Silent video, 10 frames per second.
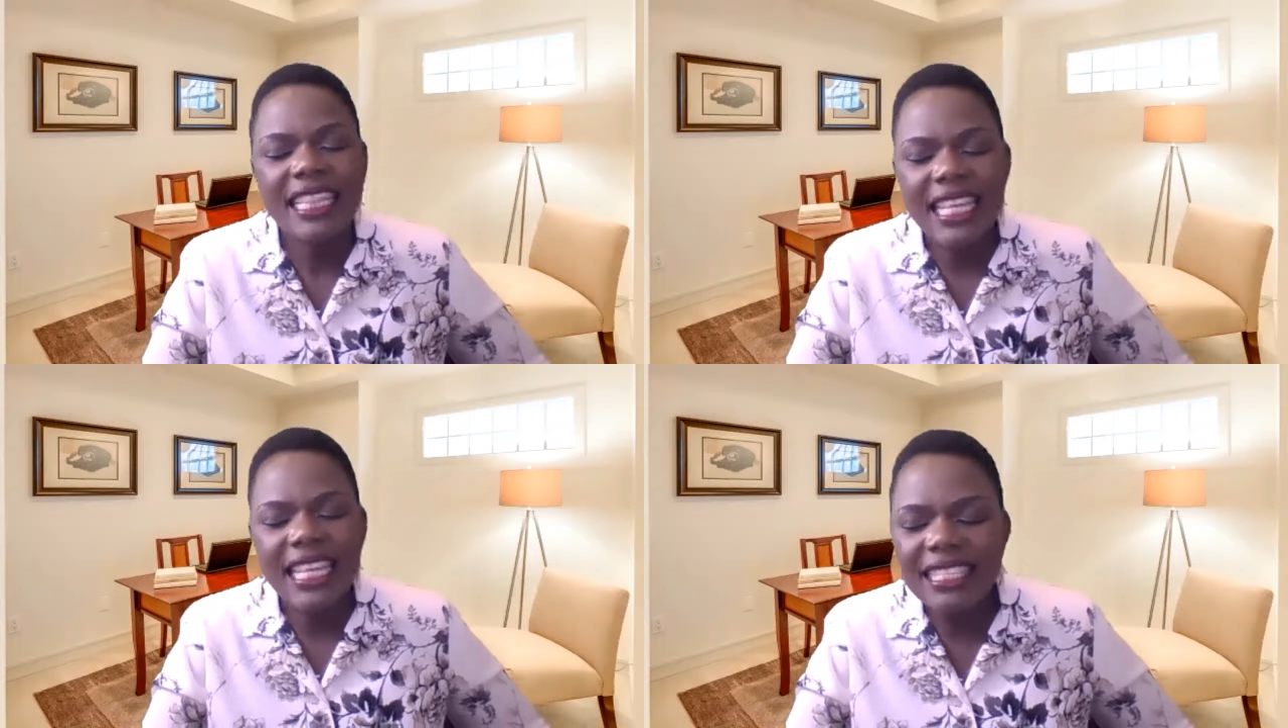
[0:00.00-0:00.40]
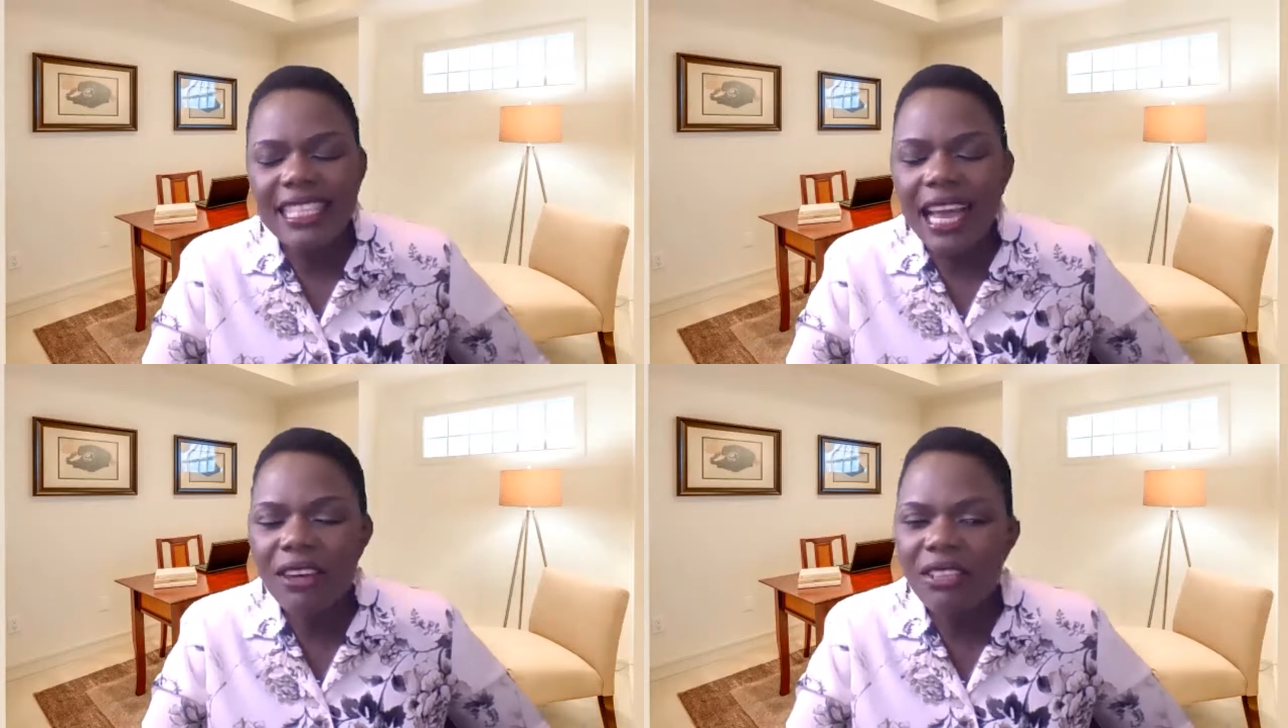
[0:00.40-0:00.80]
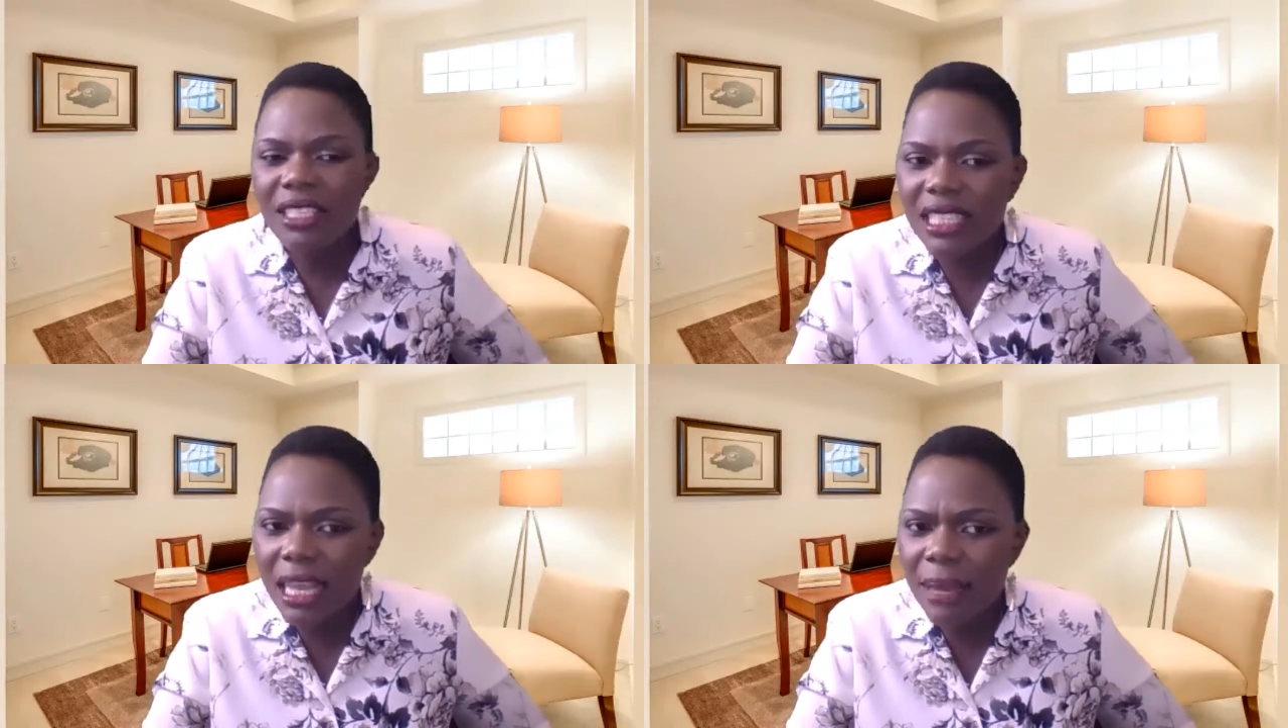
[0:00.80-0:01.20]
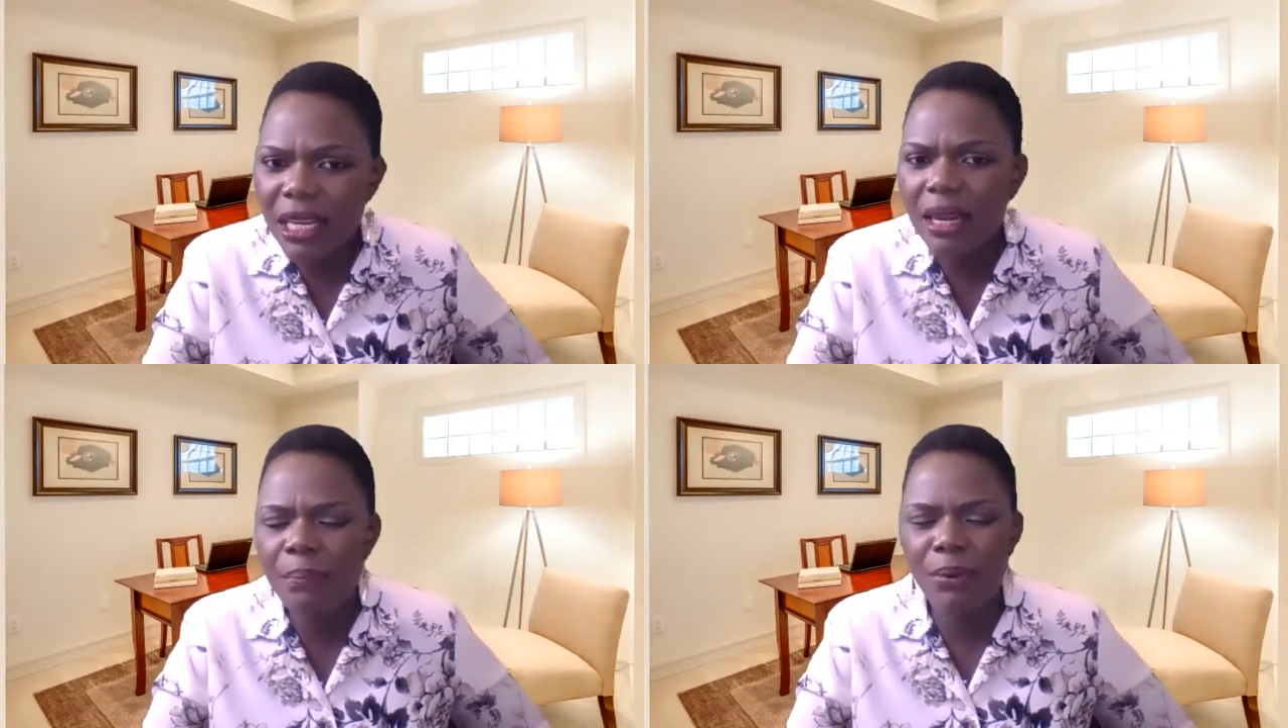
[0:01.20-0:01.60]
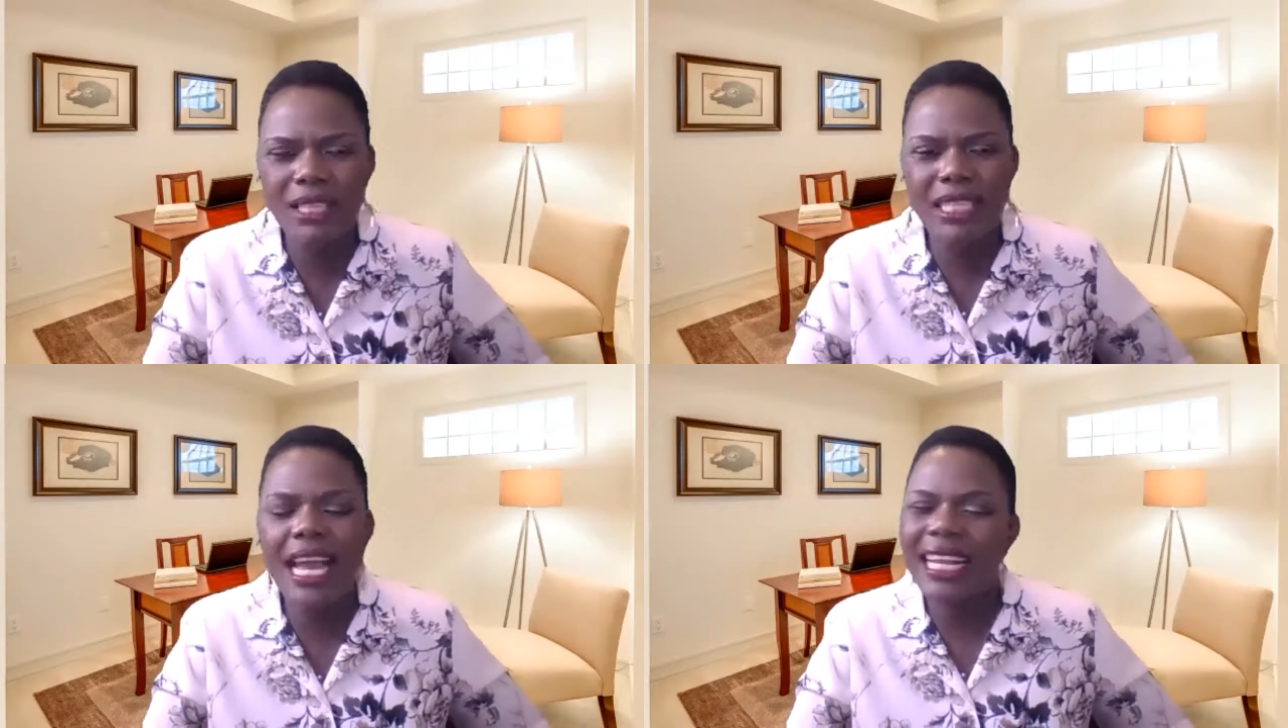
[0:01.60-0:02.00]
They sound similar, but they
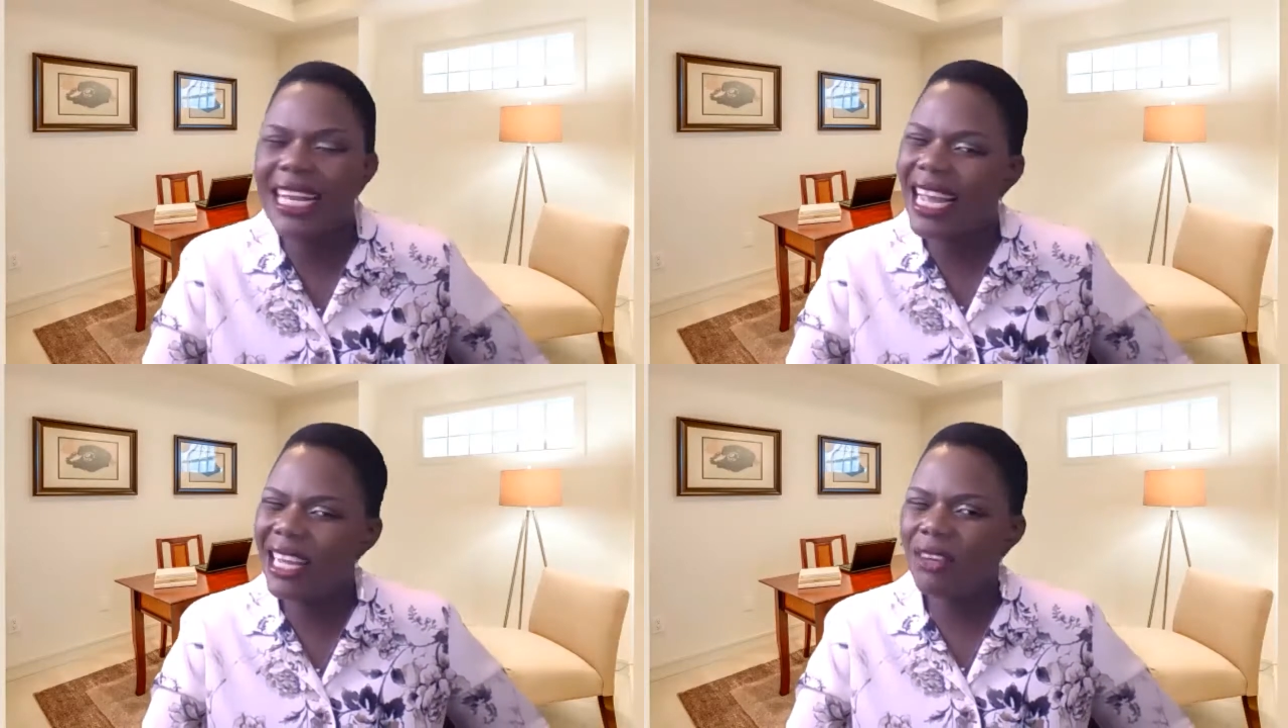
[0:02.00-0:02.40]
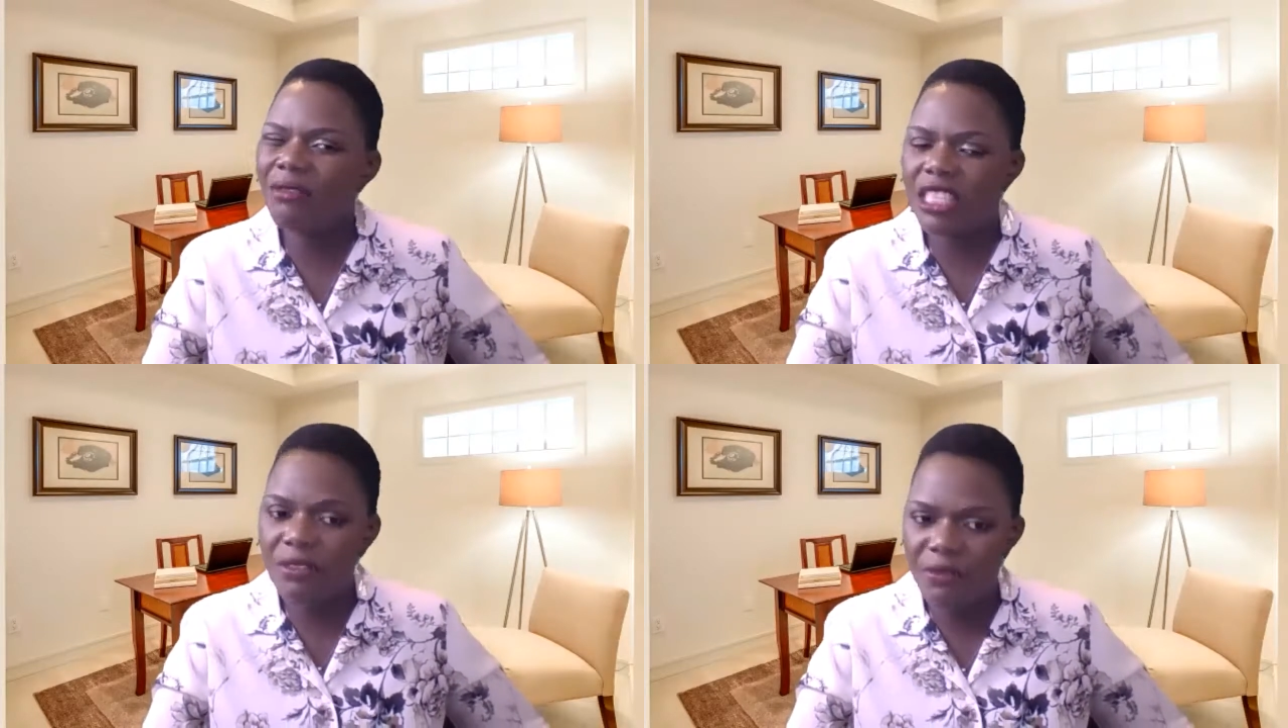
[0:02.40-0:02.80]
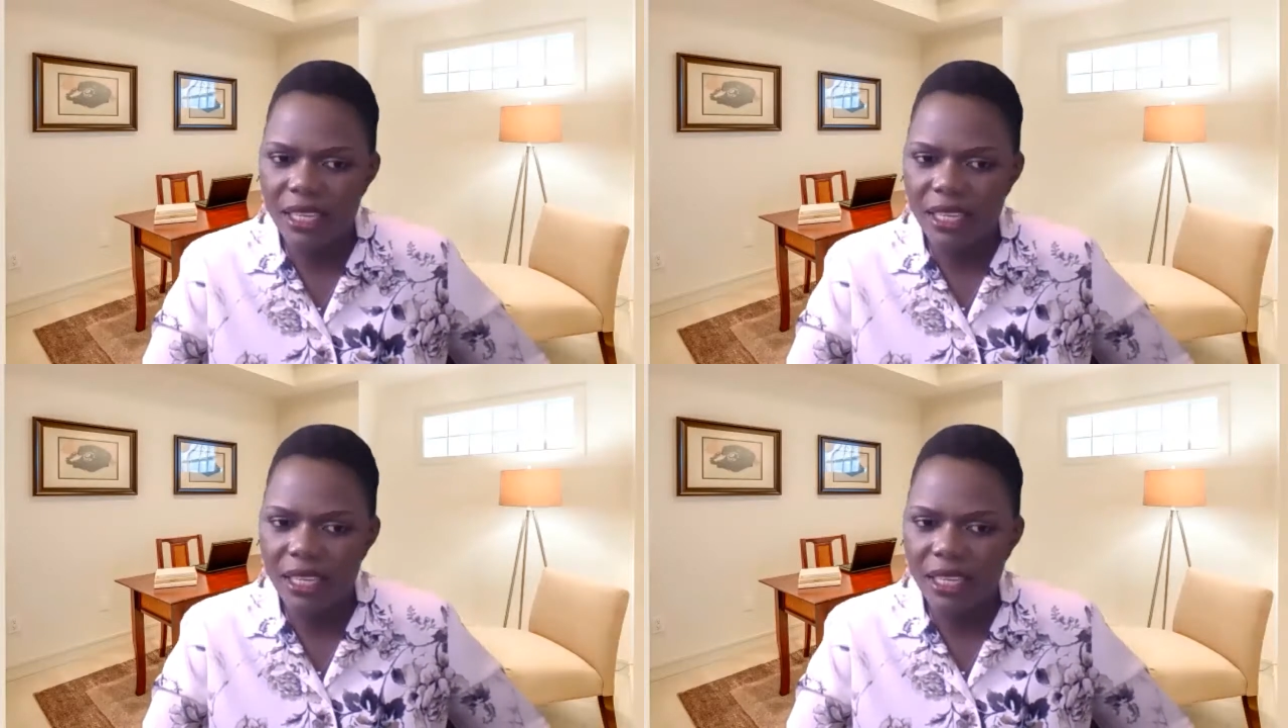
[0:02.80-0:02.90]
are kind of different.